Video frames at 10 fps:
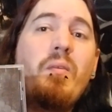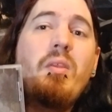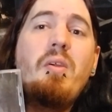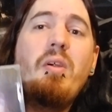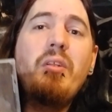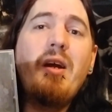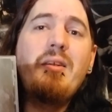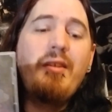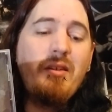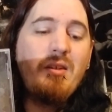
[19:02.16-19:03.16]
they're a
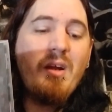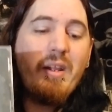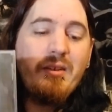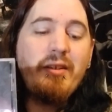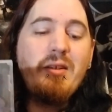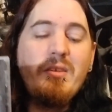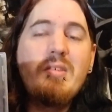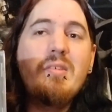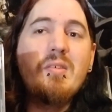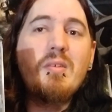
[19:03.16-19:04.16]

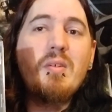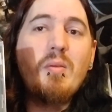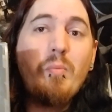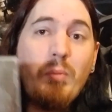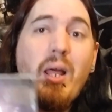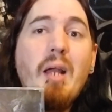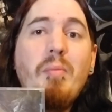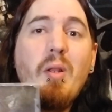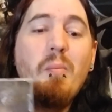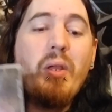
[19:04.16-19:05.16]
1990s black
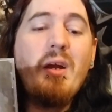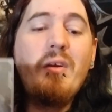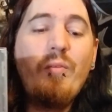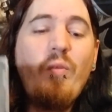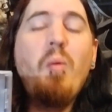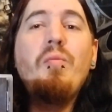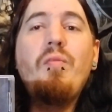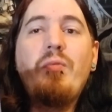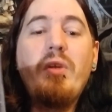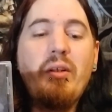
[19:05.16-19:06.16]
metal band from
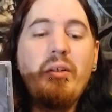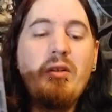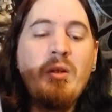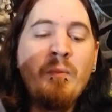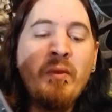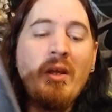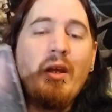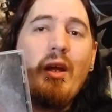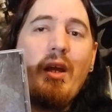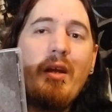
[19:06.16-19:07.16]
Finland,
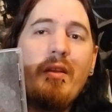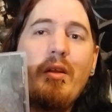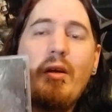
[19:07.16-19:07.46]
and